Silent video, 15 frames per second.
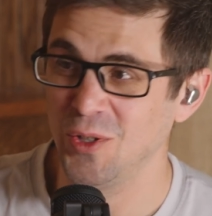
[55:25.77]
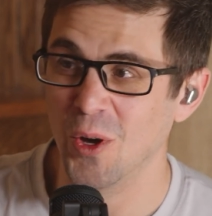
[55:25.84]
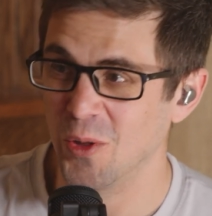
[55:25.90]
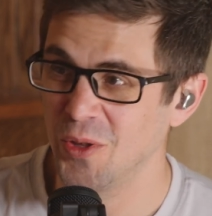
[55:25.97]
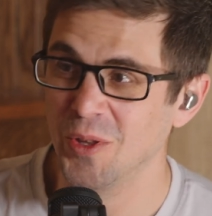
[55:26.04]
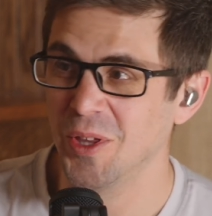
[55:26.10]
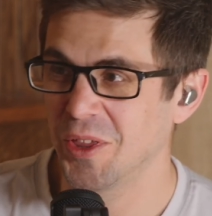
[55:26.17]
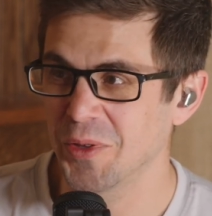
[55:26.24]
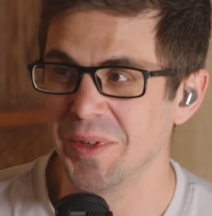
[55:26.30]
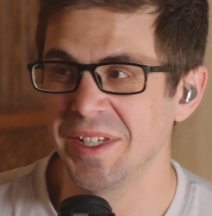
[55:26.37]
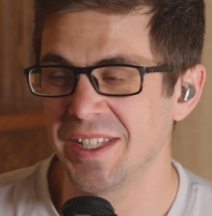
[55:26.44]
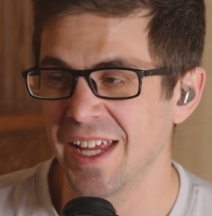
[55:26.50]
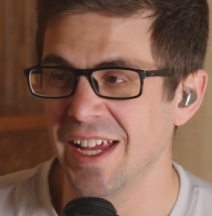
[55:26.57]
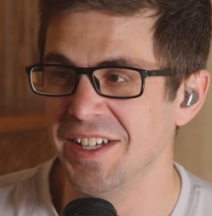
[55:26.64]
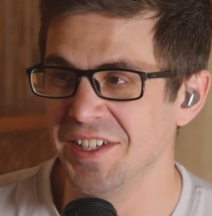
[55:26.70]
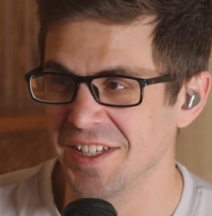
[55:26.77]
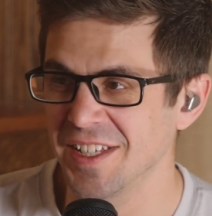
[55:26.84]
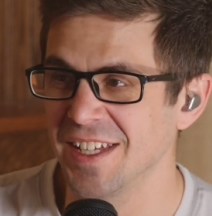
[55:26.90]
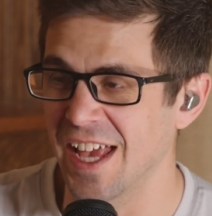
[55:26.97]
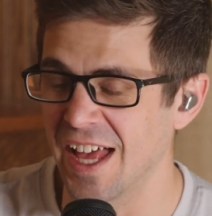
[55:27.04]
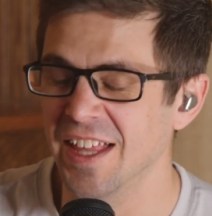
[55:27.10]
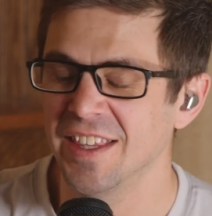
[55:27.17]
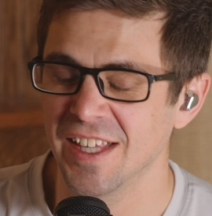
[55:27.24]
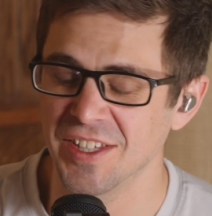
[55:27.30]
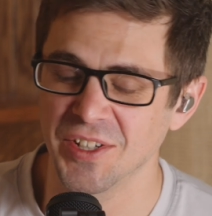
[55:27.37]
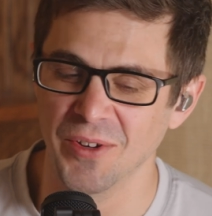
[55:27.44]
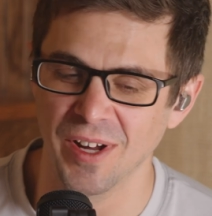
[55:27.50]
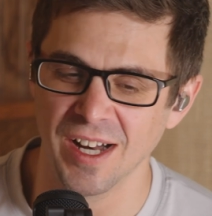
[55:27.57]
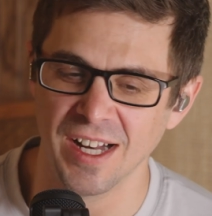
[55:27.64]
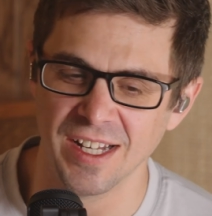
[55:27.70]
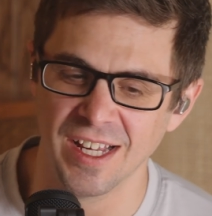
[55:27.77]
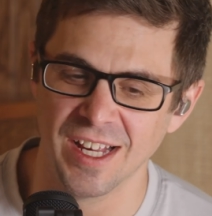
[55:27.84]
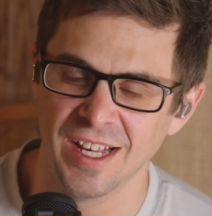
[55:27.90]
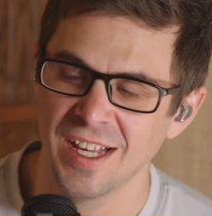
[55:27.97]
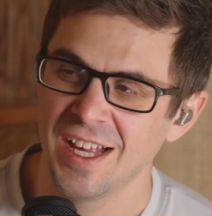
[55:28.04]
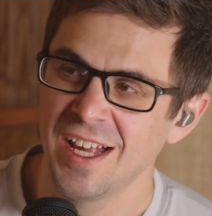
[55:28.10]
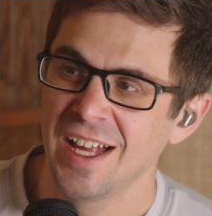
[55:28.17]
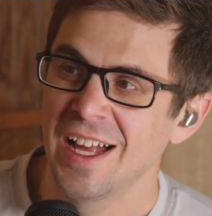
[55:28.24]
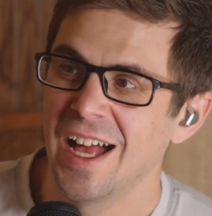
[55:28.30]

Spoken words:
go through the 3 stages. Yeah, that's a great idea.